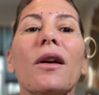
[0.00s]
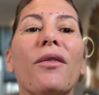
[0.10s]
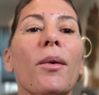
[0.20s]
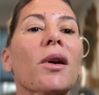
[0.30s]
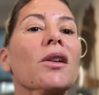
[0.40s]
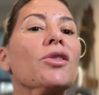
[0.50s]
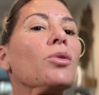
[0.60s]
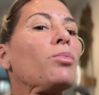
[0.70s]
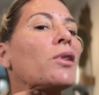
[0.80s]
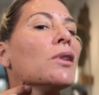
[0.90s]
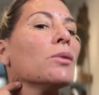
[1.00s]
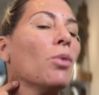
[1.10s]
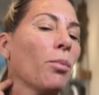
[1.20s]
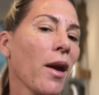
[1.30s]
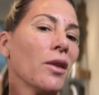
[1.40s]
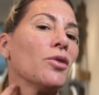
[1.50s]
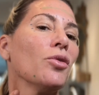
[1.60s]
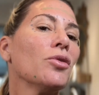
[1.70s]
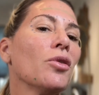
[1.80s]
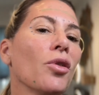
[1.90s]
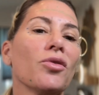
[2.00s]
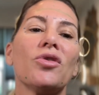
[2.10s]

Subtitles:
if I'm going to do platysmal bands, those are those